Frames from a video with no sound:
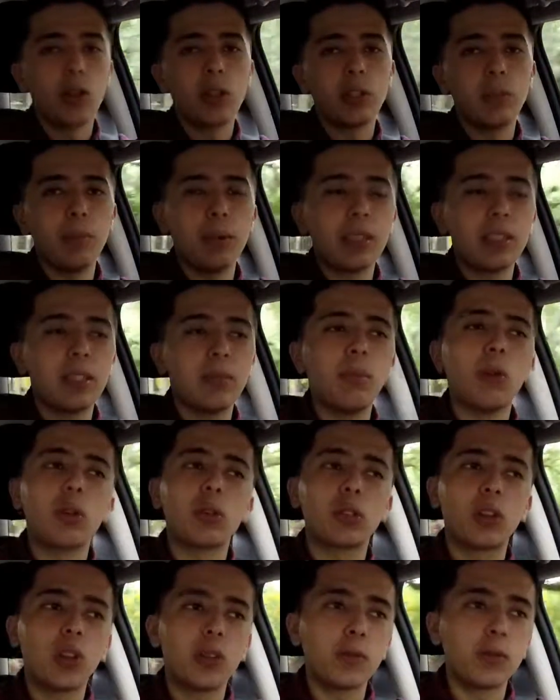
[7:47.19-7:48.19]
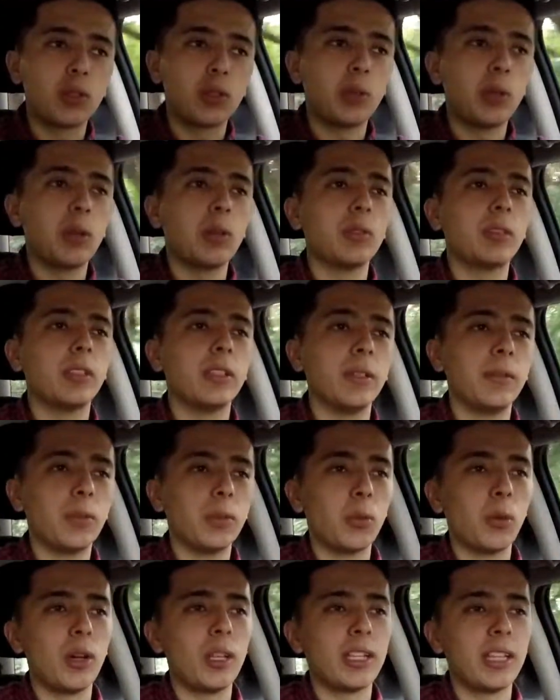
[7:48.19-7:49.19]
Of course, it makes it more comfortable
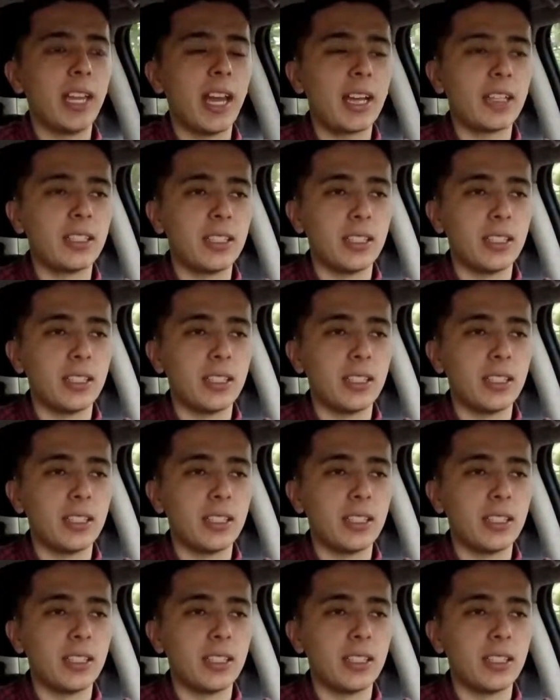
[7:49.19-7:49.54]
if you want